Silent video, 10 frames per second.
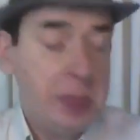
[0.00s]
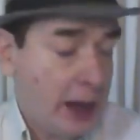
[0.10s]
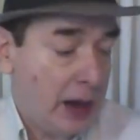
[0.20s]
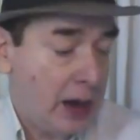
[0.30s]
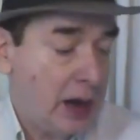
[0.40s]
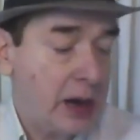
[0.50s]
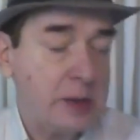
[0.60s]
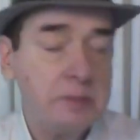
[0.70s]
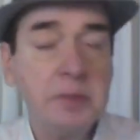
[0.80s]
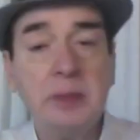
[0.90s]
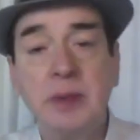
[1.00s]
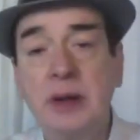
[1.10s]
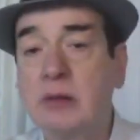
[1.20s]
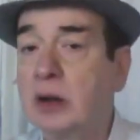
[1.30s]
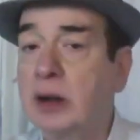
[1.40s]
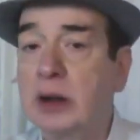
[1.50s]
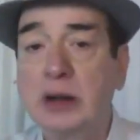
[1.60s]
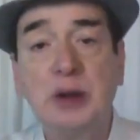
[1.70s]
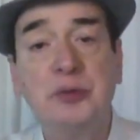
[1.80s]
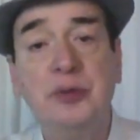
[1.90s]
And people were
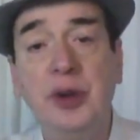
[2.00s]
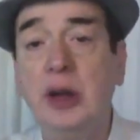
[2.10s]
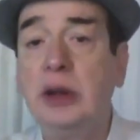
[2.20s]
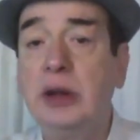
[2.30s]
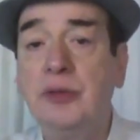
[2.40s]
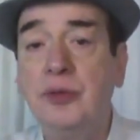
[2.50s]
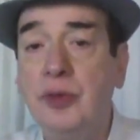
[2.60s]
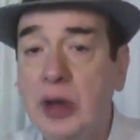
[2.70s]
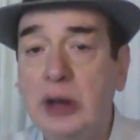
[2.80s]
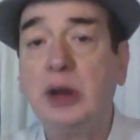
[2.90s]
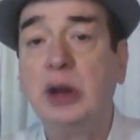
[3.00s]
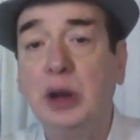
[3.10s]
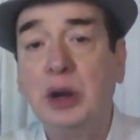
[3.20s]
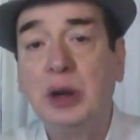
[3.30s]
getting very, very